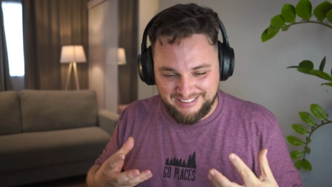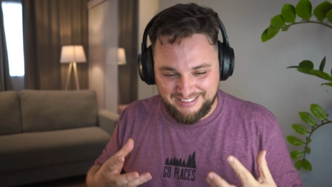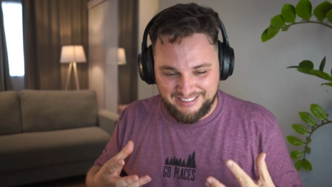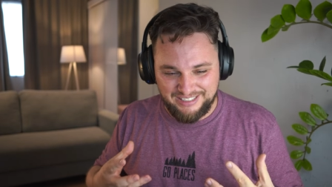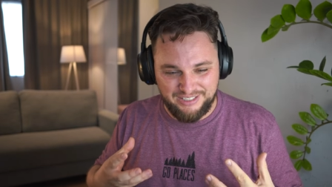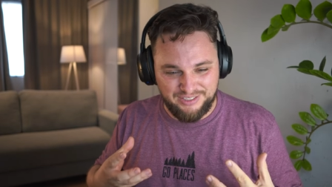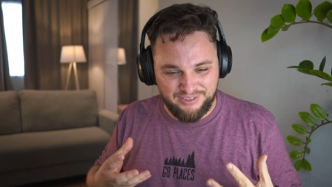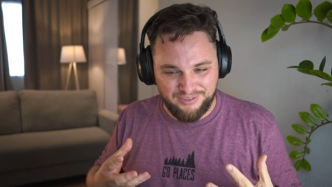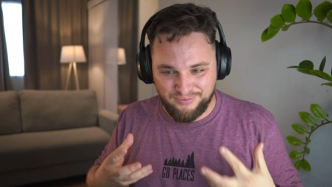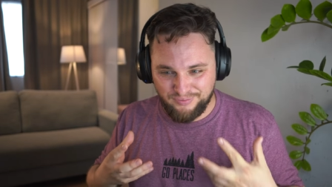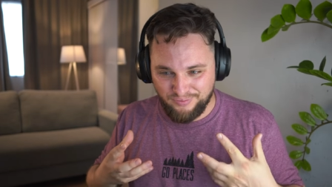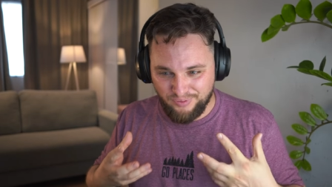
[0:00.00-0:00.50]

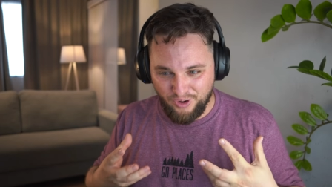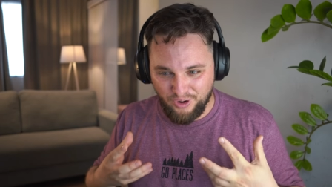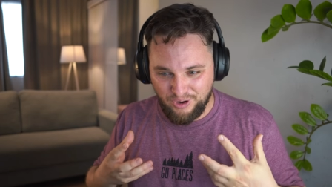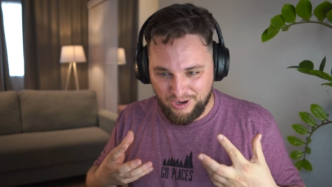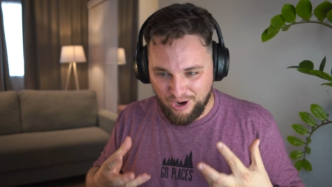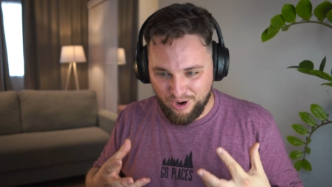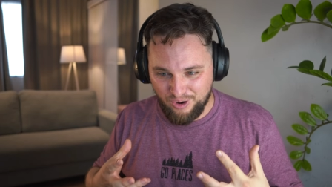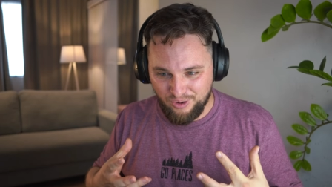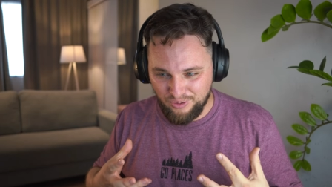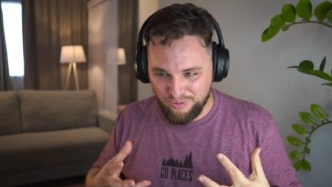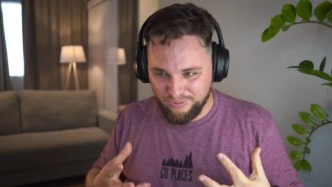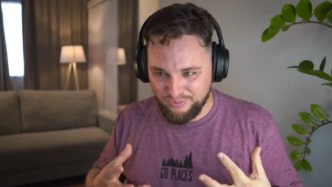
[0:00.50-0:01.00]
This
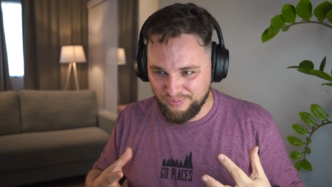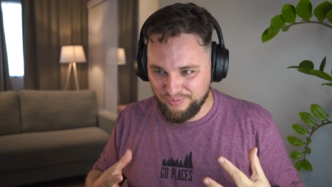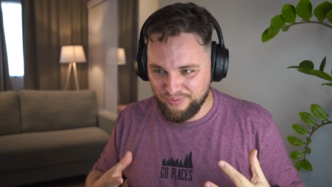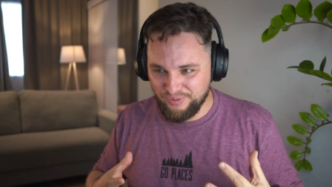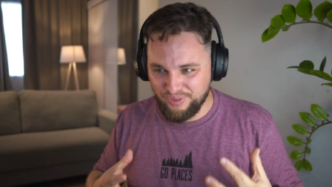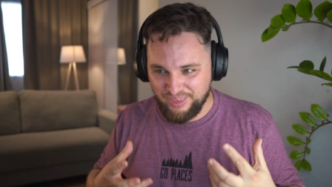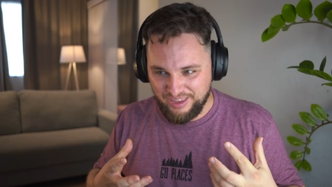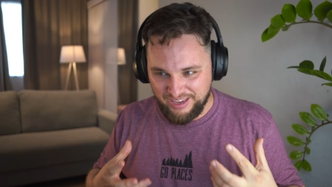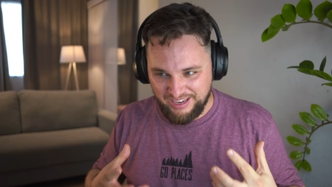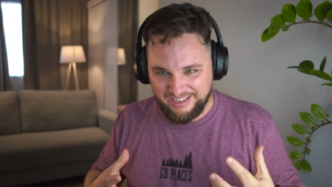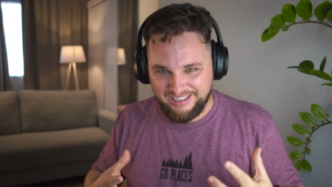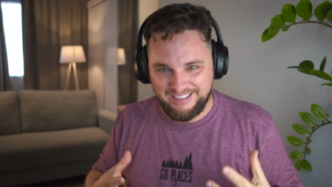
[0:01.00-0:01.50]
vocal
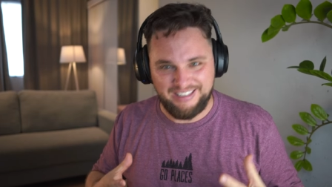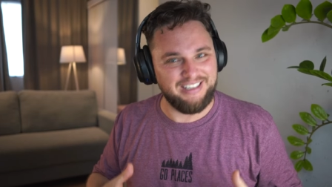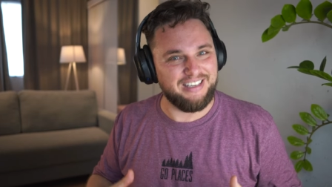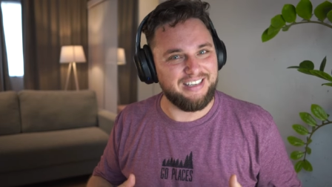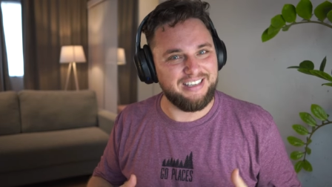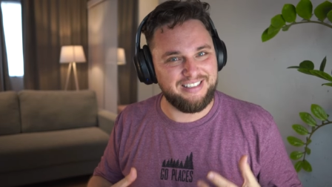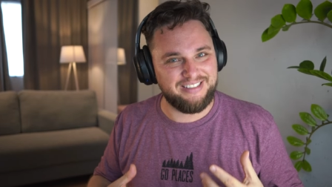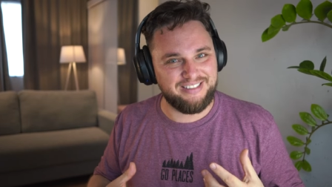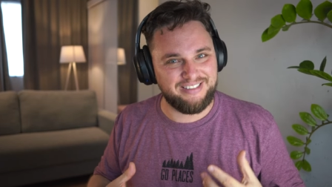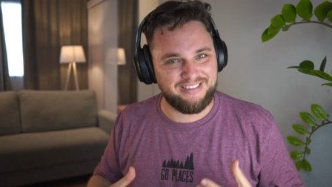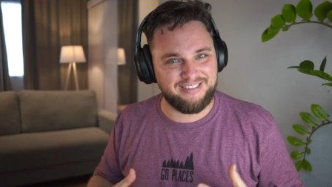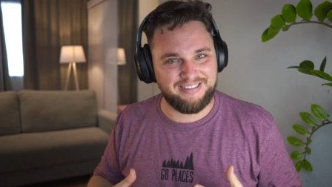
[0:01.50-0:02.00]
thing
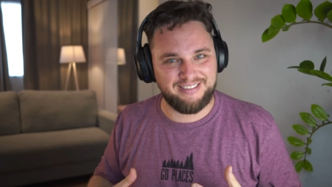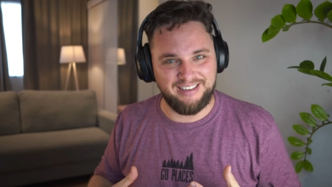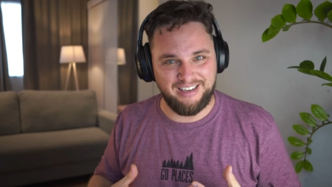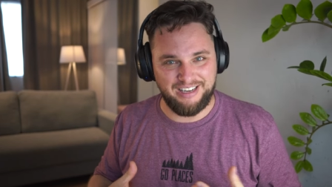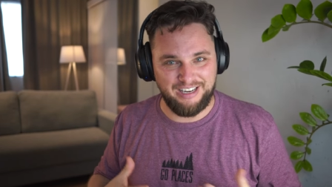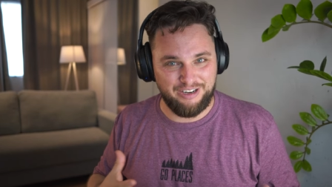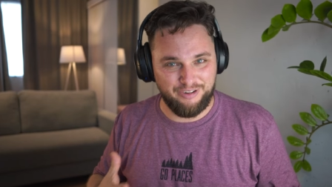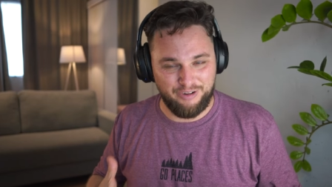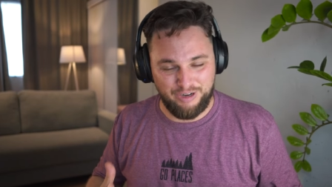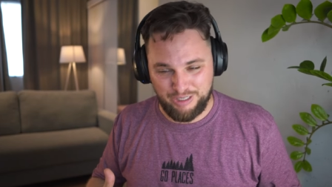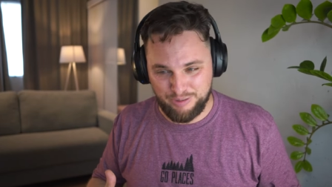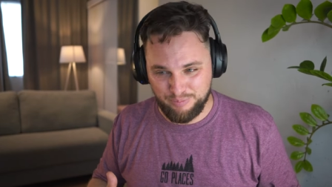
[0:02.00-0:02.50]
is
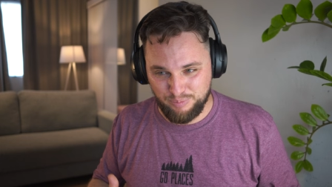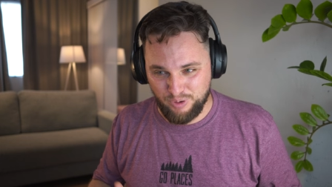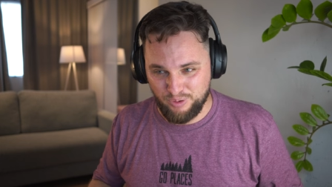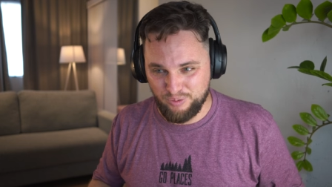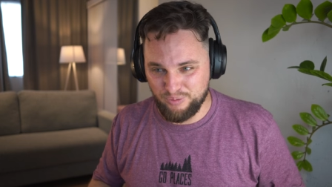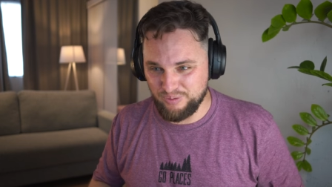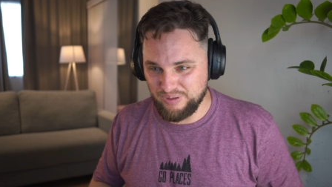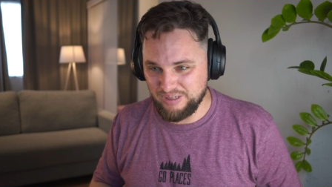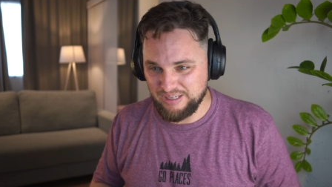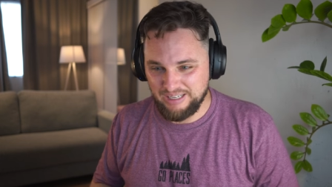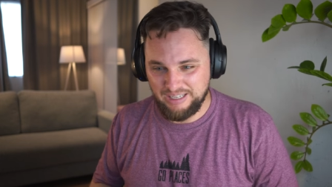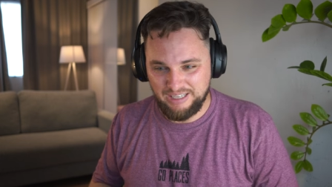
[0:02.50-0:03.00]

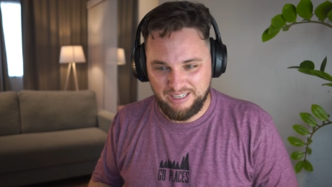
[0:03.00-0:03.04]
incredible.